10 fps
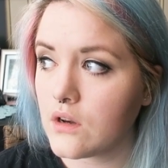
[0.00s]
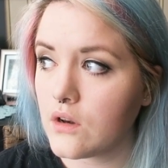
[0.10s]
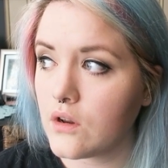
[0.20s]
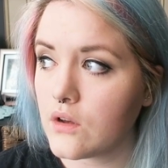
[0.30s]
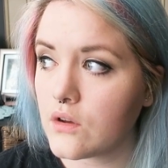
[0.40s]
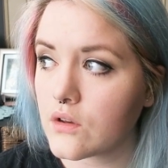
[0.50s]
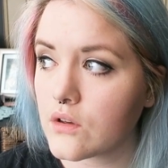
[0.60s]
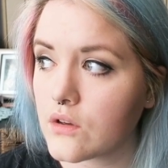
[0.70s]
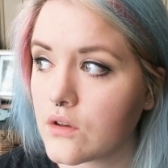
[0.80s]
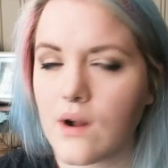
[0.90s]

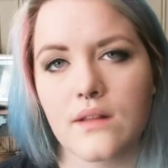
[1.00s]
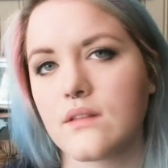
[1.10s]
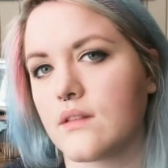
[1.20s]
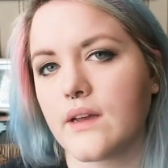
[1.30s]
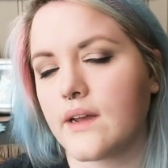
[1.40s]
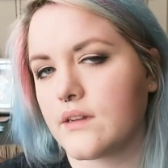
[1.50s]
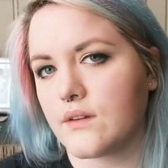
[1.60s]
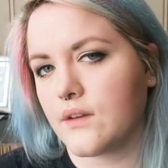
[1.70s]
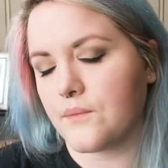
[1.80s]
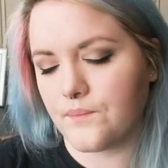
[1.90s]
look. Other than that, I
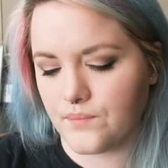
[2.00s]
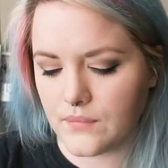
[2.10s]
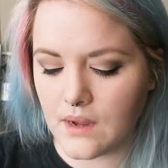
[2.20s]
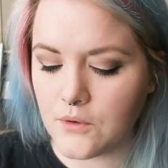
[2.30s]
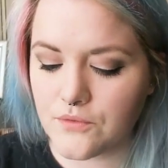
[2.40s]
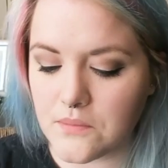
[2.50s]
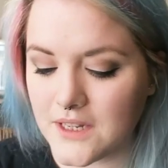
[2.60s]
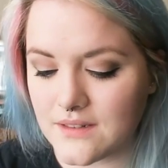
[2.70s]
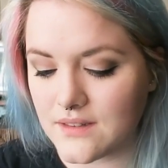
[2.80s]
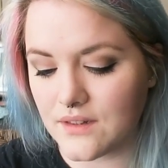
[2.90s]
don't know. I'm not from
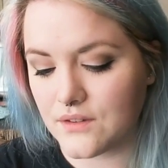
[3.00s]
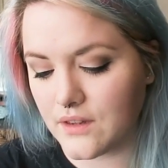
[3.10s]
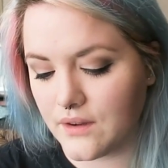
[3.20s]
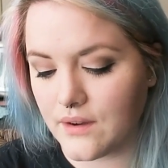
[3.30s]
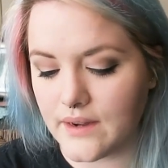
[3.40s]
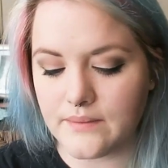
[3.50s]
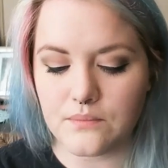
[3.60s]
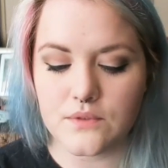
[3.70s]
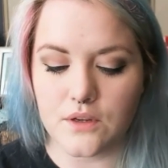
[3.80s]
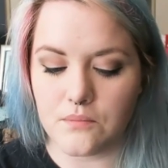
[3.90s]
London though, so I
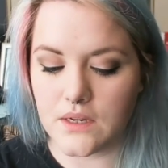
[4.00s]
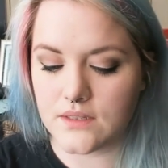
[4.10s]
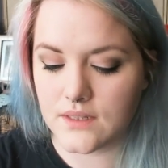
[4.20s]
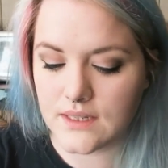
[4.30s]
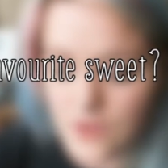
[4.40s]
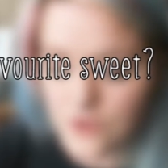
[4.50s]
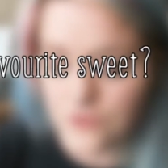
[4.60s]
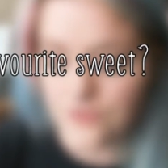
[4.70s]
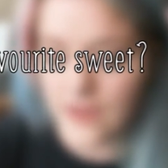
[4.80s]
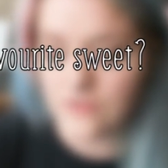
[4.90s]
don't mind. Your
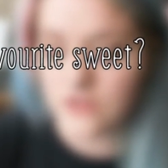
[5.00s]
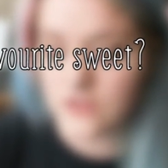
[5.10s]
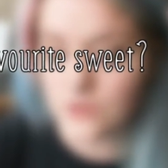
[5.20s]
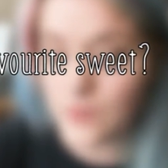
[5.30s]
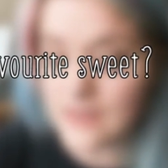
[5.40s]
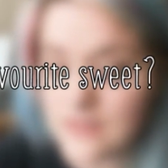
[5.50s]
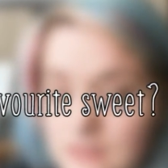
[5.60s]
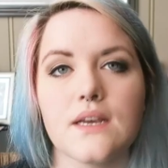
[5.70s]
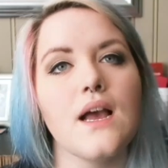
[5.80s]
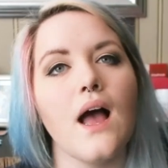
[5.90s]
favorite
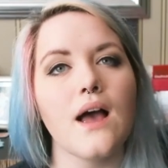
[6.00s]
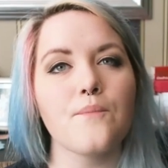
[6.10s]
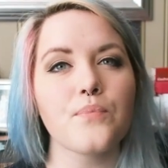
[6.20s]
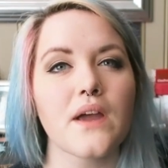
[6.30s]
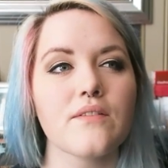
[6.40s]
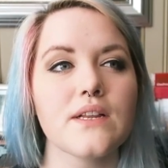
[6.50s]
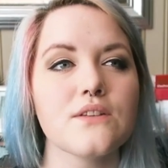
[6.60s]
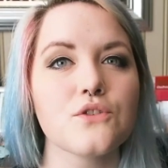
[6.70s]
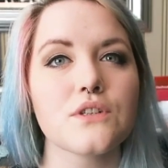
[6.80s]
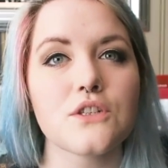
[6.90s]
sweet? I really
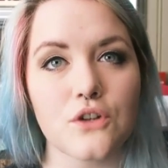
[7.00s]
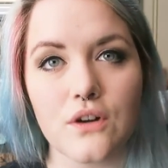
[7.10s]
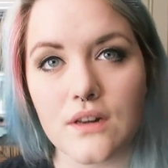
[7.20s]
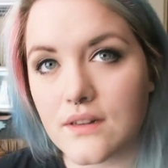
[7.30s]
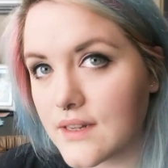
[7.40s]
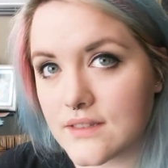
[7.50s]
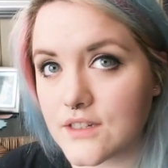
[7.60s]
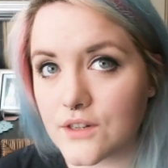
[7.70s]
enjoy chocolate as a